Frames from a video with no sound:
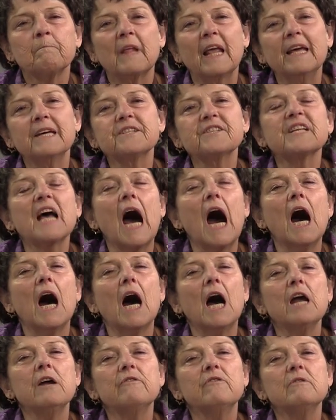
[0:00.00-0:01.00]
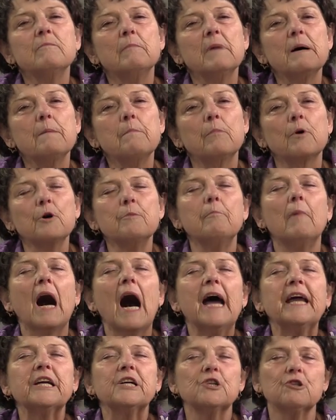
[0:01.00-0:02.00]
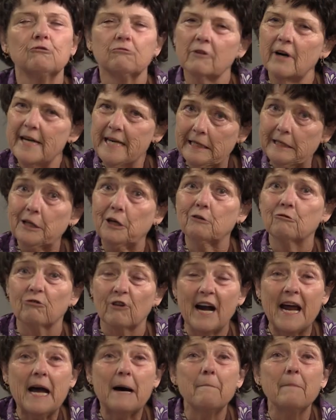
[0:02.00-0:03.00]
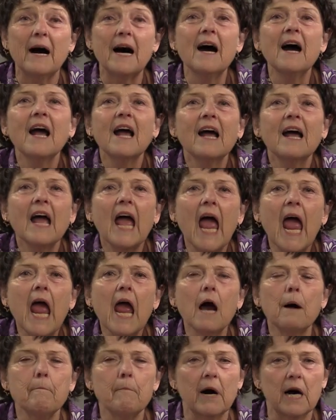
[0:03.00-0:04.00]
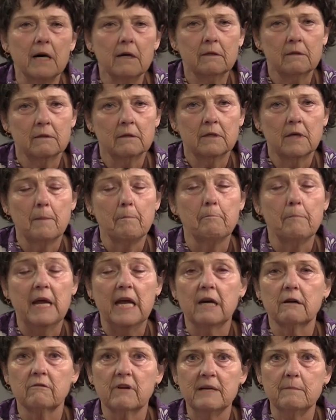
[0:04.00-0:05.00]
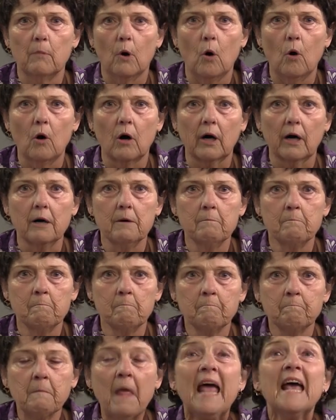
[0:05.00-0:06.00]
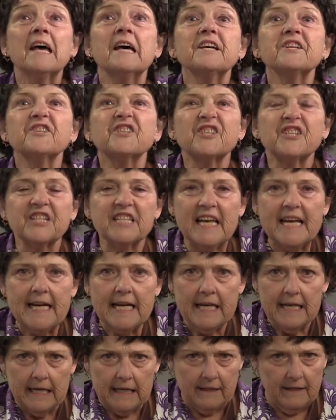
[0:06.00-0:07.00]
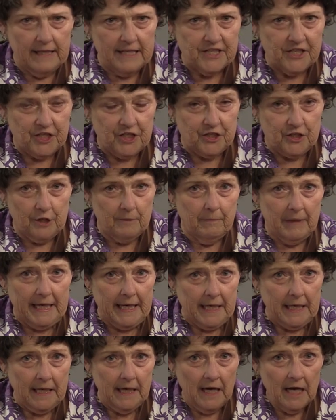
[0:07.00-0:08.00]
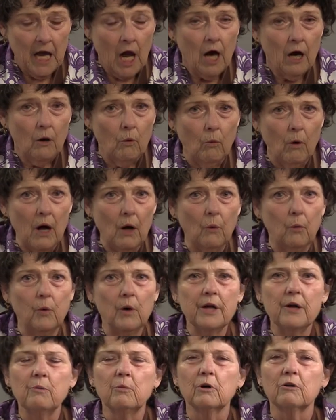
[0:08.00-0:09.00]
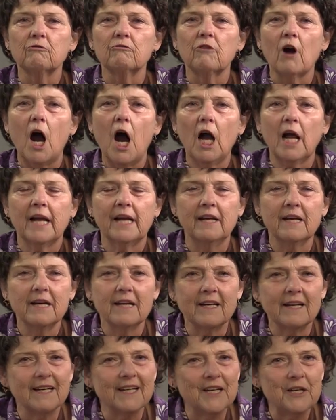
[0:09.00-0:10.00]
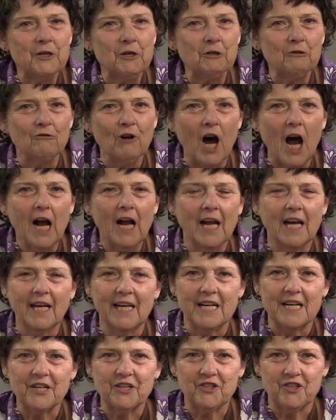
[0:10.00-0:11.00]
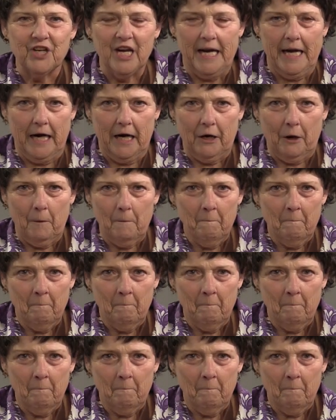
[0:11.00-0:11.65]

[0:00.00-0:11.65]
is I remember my great-grandma Emma Mary Moore singing this to me while we were rocking in a rocking chair.